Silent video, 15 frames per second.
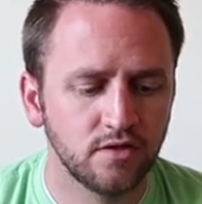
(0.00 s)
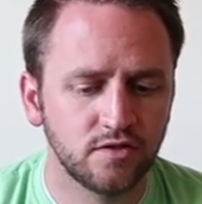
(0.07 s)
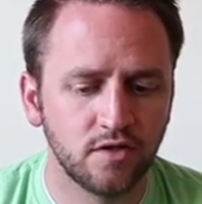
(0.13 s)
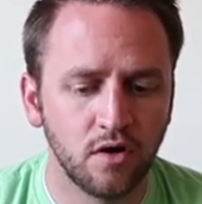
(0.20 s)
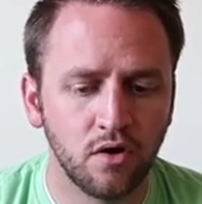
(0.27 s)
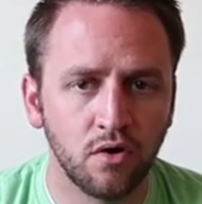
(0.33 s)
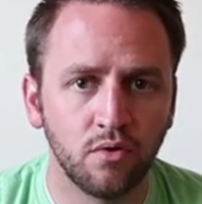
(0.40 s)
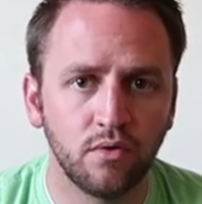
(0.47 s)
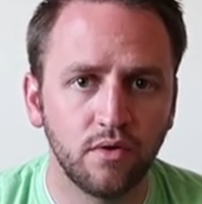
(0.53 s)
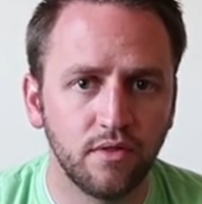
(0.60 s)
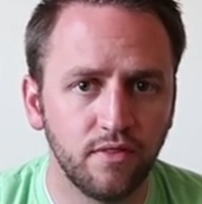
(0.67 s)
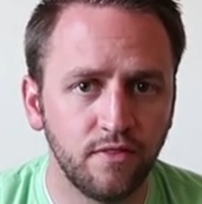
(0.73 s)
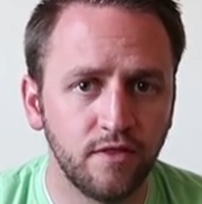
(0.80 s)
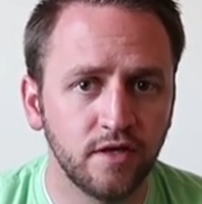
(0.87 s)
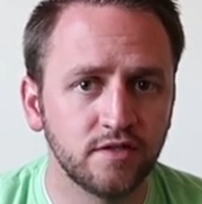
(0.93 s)

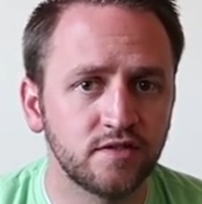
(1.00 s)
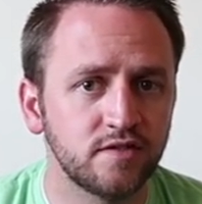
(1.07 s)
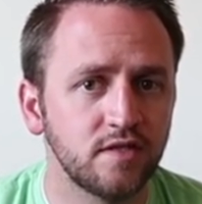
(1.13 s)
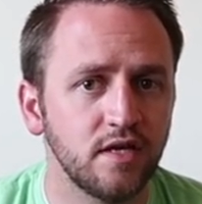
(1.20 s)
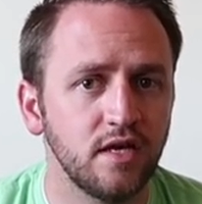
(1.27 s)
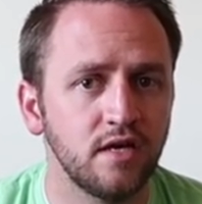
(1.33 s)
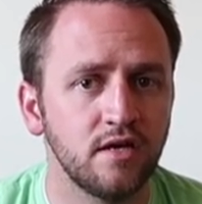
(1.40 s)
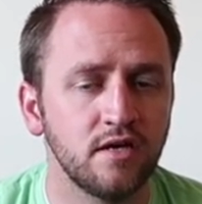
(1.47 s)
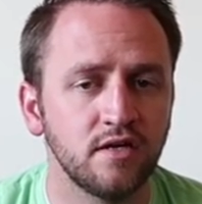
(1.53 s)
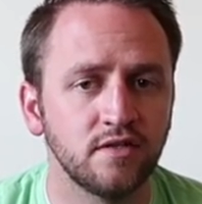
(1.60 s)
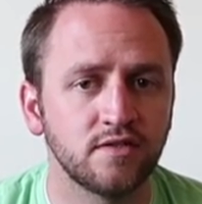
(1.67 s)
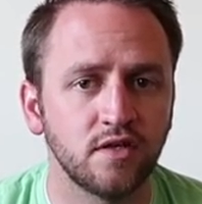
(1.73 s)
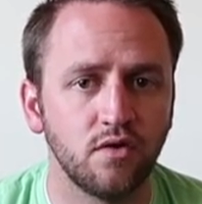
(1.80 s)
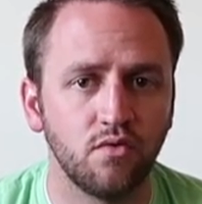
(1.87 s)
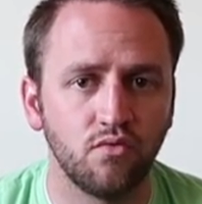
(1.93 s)
So this
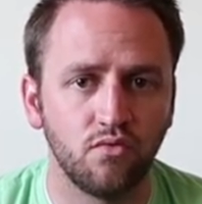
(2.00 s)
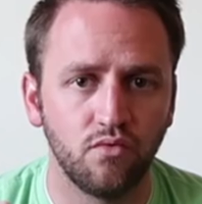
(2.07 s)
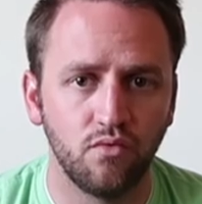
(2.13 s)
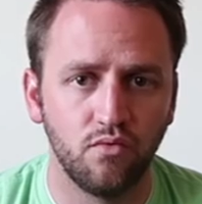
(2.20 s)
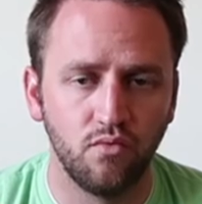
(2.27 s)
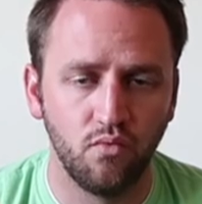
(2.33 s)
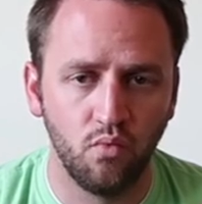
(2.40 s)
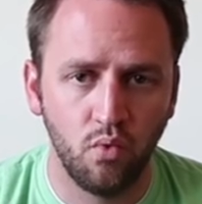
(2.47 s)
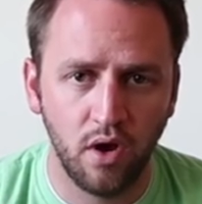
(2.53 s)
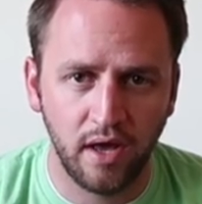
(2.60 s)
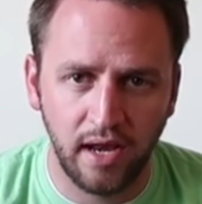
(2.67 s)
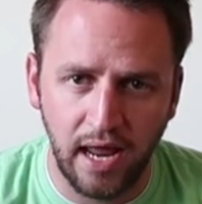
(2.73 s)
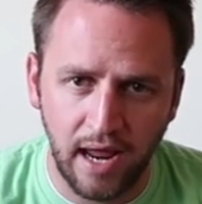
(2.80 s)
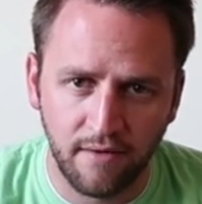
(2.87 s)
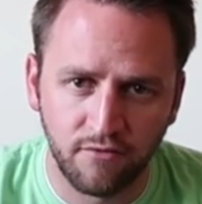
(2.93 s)
is
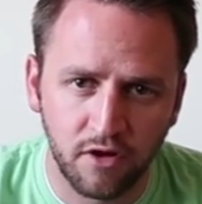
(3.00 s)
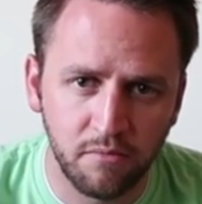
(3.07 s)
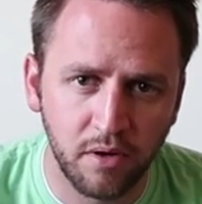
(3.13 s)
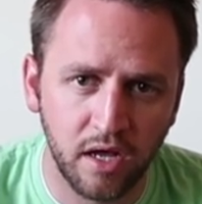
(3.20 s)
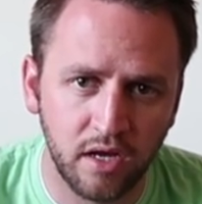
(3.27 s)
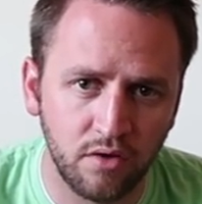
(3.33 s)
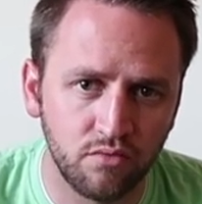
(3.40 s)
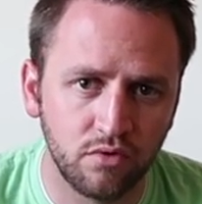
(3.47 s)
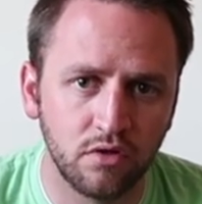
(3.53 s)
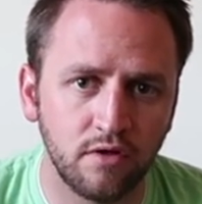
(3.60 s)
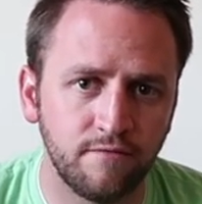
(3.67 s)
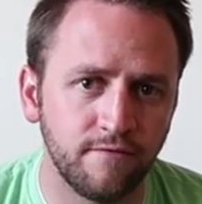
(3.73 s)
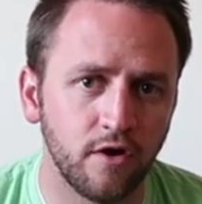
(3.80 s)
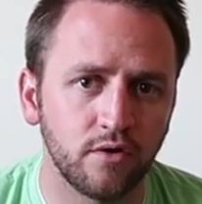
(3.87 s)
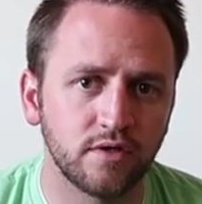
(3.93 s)
what everybody
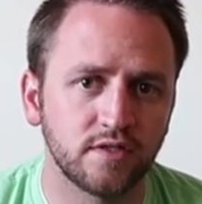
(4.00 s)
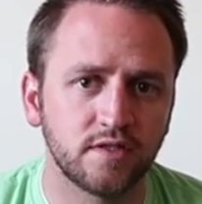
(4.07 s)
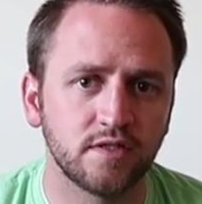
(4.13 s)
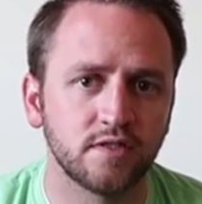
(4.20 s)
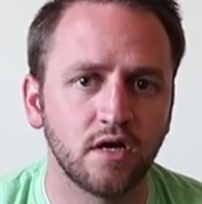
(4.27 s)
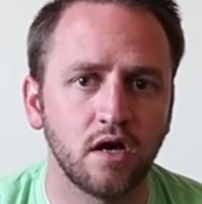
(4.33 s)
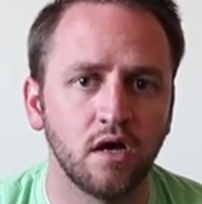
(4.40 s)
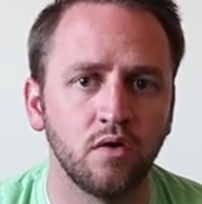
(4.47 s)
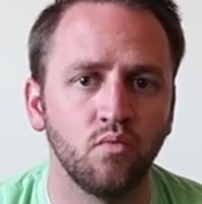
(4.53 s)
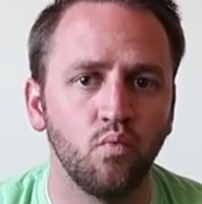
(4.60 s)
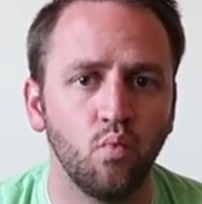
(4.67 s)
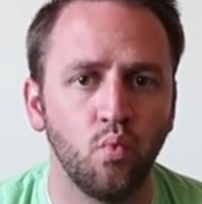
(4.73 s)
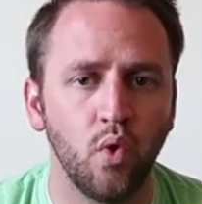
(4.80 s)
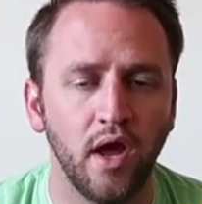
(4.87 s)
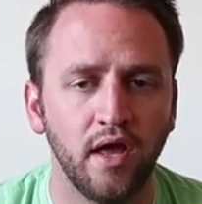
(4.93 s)
really focuses
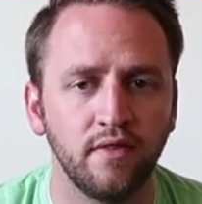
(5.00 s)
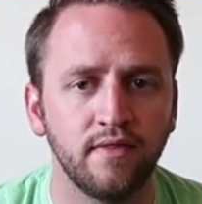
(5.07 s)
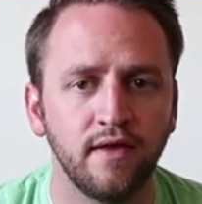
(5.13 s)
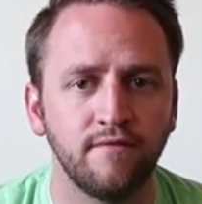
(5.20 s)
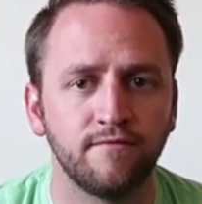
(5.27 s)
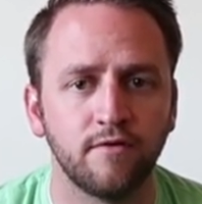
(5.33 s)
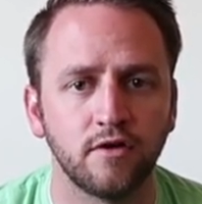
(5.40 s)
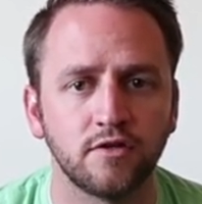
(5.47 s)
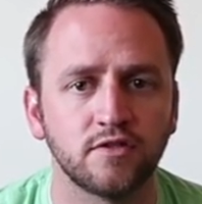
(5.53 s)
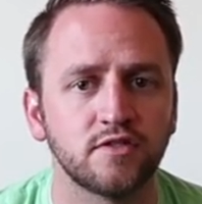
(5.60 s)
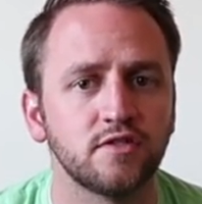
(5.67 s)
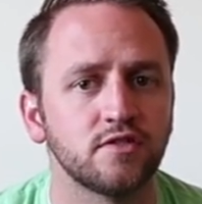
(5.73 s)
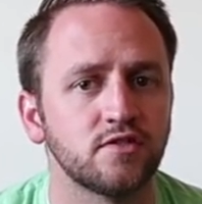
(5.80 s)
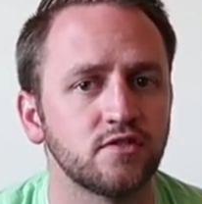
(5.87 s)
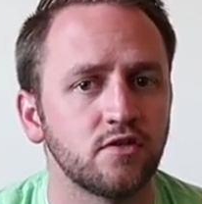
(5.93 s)
on when they
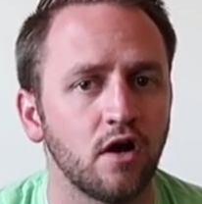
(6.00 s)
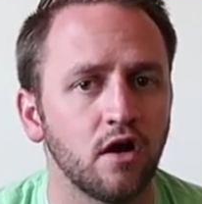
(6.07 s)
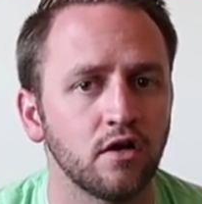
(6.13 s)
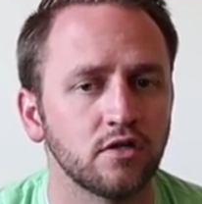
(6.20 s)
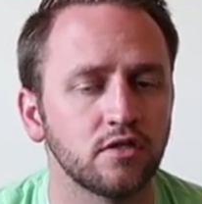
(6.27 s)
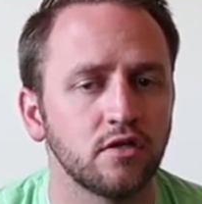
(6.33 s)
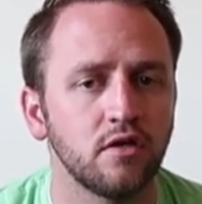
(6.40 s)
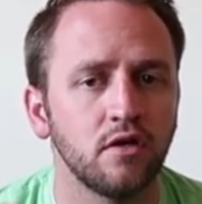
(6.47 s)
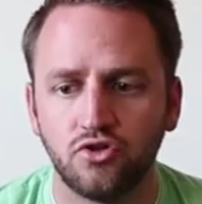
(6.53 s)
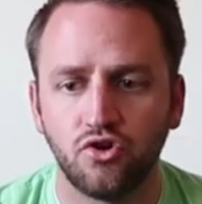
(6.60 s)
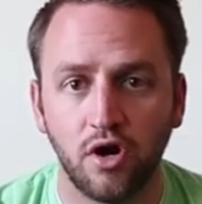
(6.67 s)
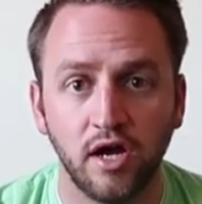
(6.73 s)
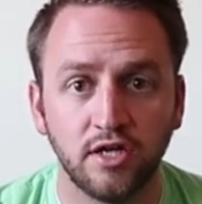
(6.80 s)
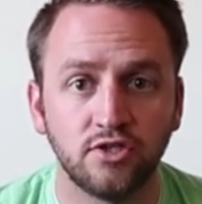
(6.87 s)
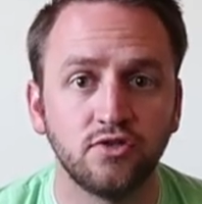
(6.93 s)
first start
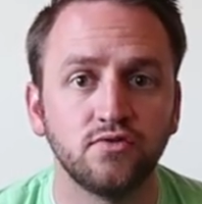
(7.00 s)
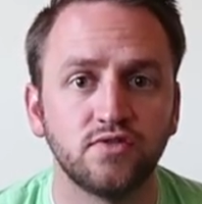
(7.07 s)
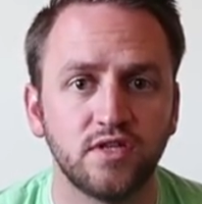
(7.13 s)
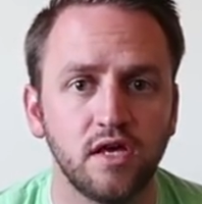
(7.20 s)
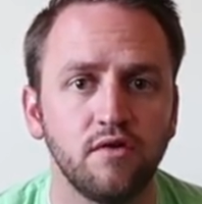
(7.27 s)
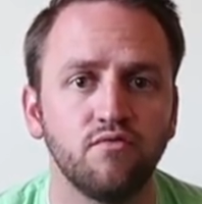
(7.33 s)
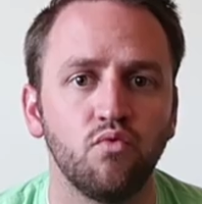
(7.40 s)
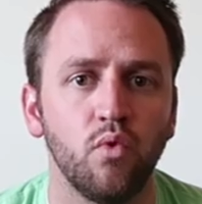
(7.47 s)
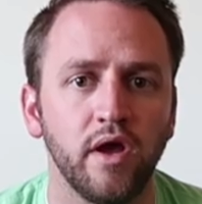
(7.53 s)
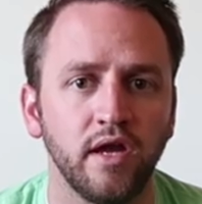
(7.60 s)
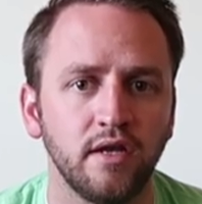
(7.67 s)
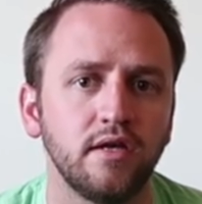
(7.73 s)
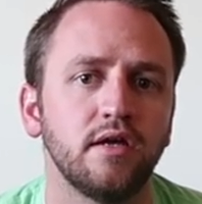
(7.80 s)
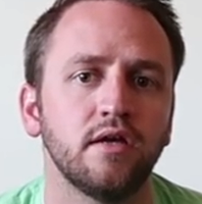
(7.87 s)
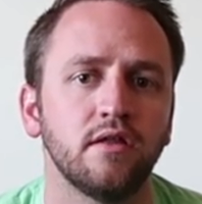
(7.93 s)
trying to save
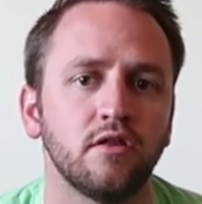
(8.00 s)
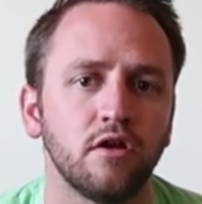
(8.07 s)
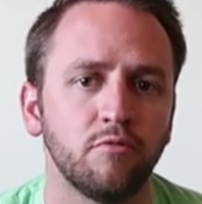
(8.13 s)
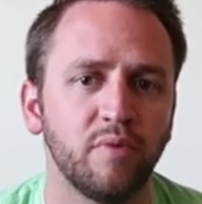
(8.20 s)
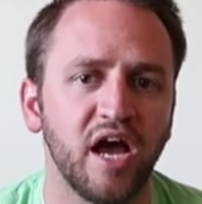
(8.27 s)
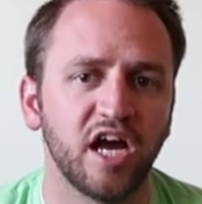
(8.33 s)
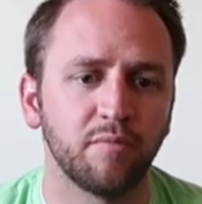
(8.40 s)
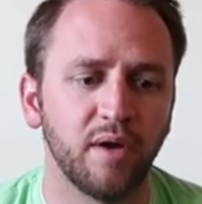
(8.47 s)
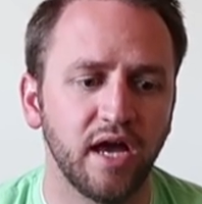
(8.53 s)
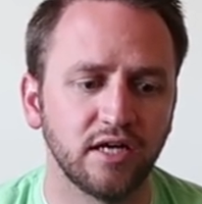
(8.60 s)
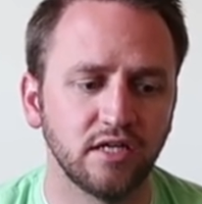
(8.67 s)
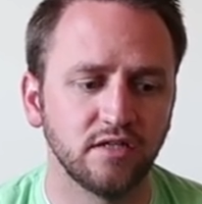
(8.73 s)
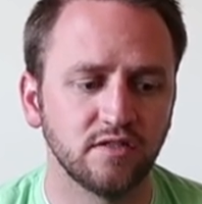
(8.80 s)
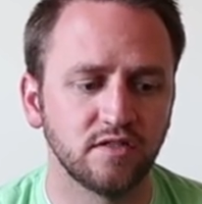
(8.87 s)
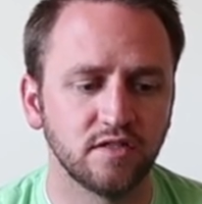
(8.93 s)
weight in their
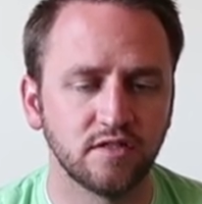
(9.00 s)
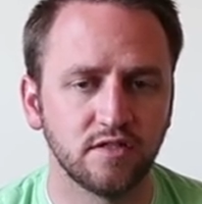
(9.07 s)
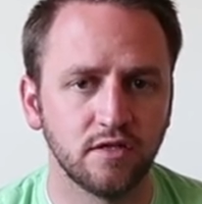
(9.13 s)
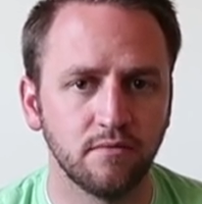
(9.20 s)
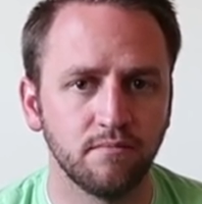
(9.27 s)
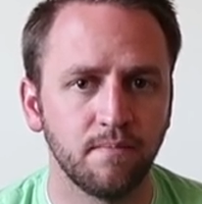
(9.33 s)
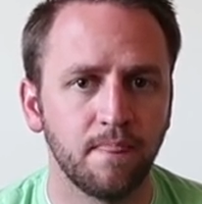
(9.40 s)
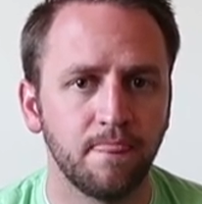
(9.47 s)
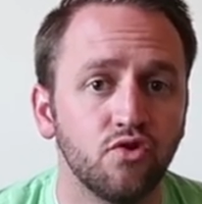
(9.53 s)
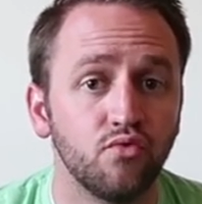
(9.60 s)
backpacking system.